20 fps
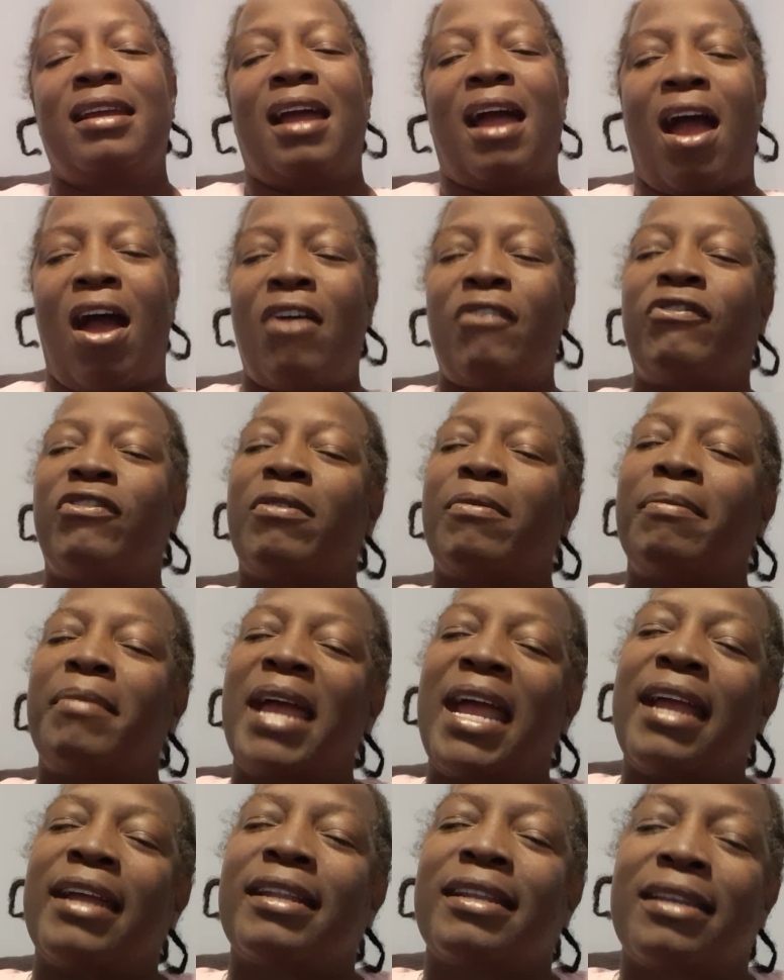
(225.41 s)
Off of
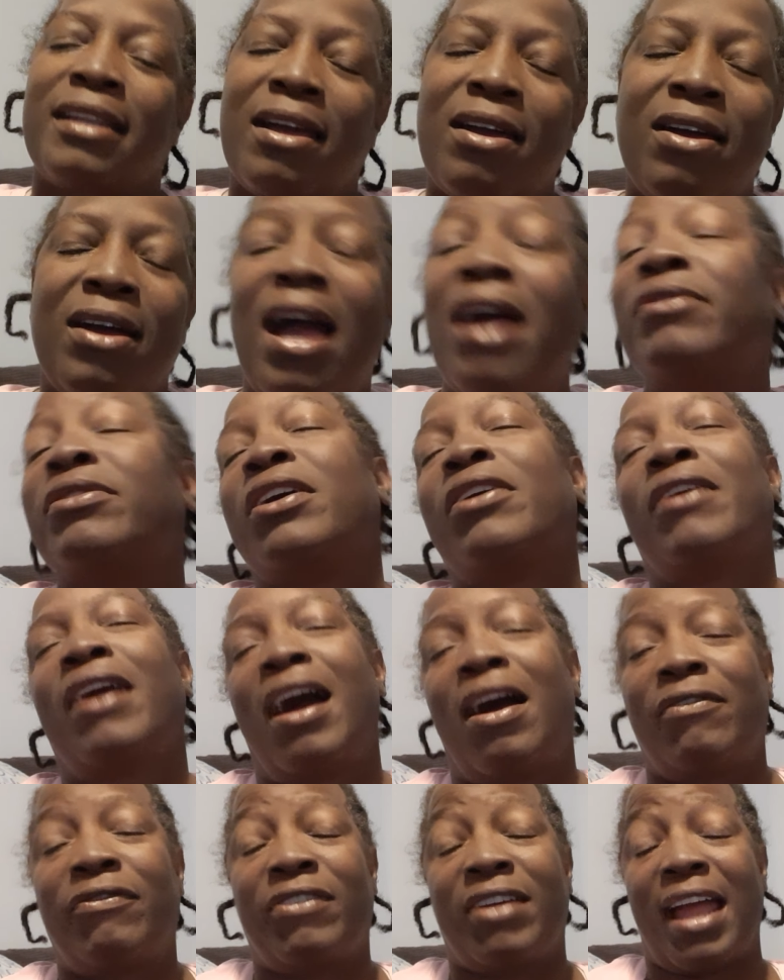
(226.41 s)

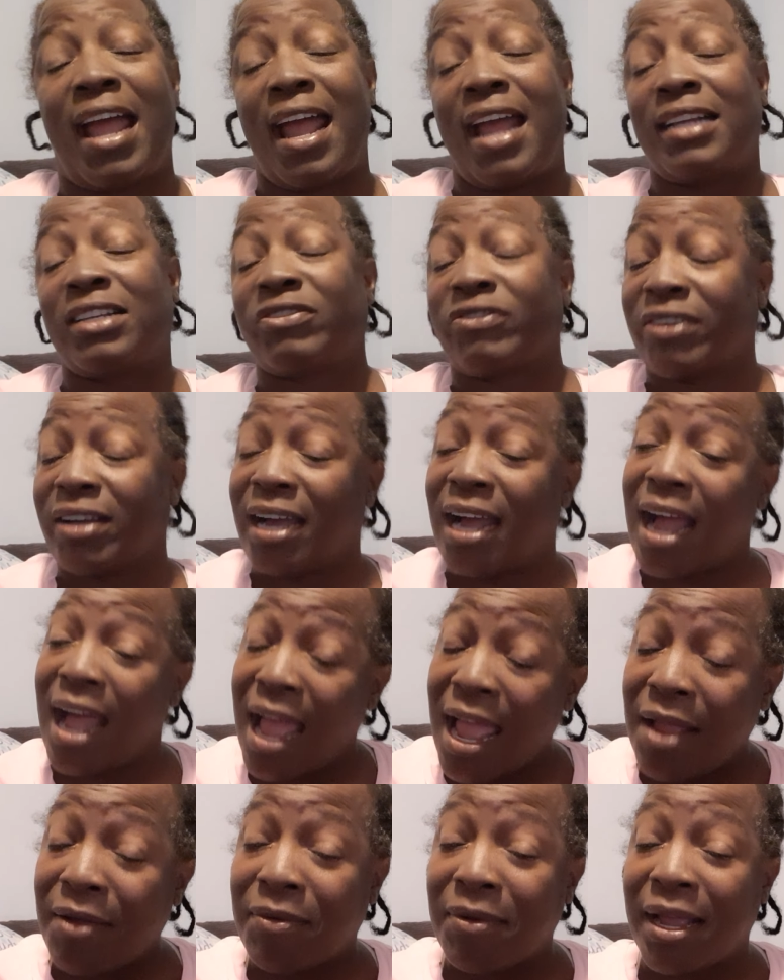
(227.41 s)
Asheville
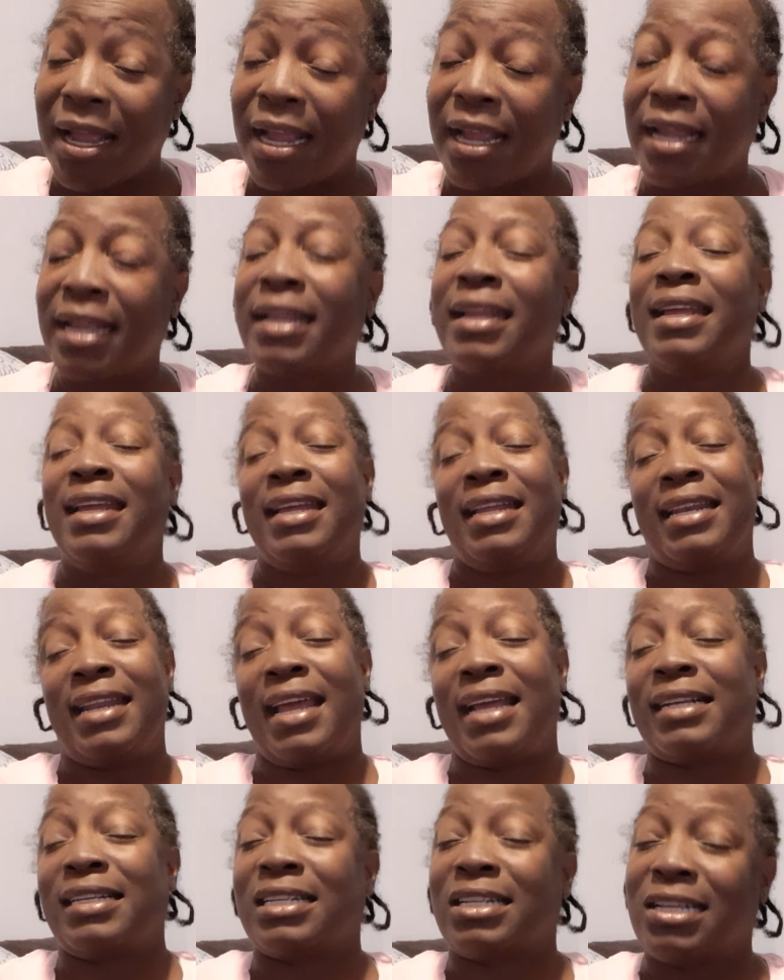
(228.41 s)
Highway,
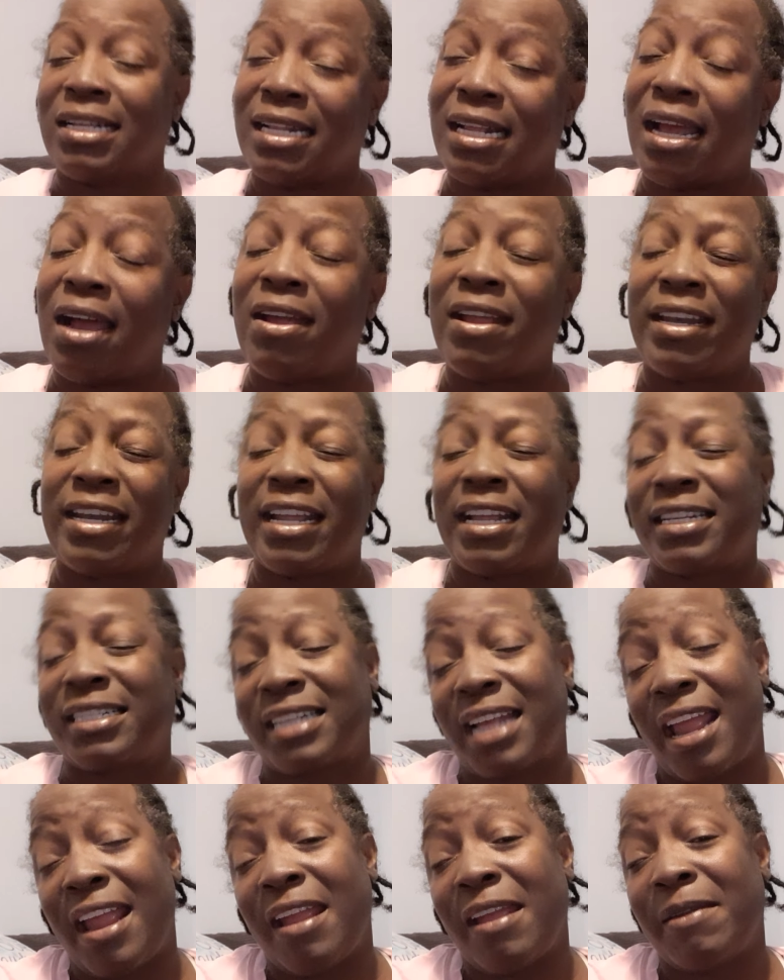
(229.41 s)
next to the
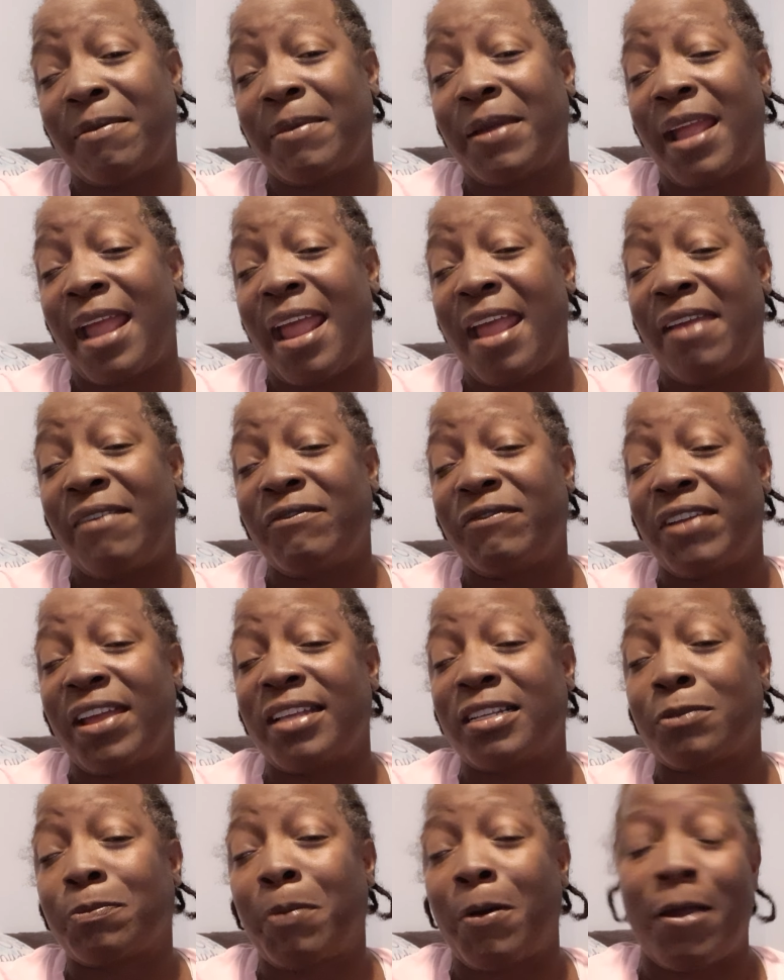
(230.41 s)
same
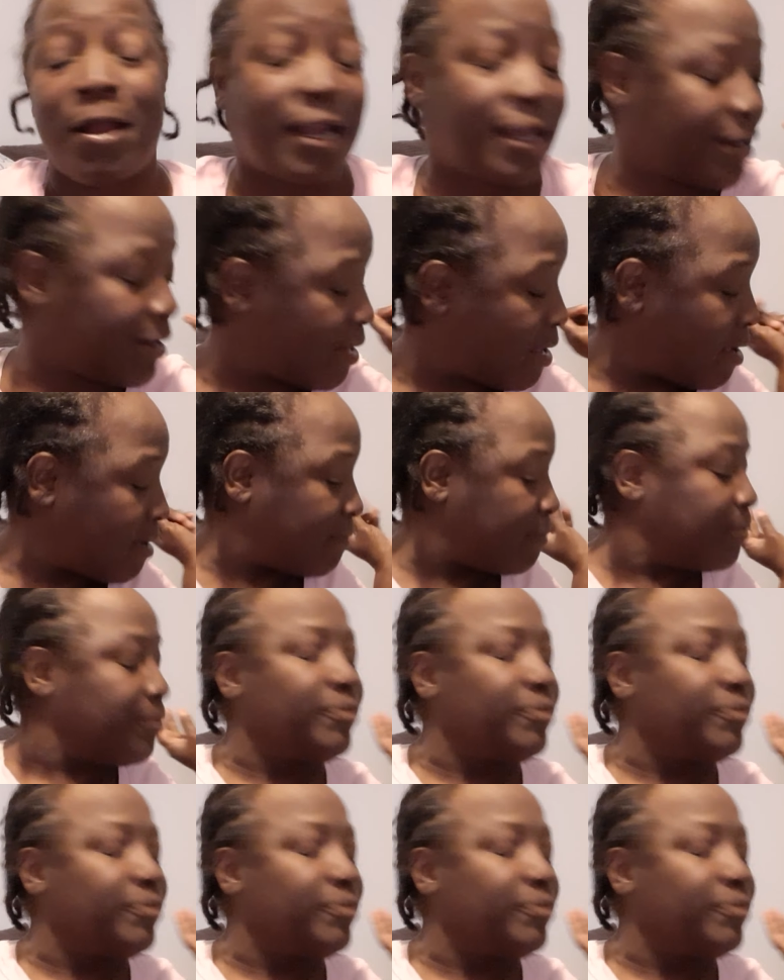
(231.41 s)
Anvets parking lot.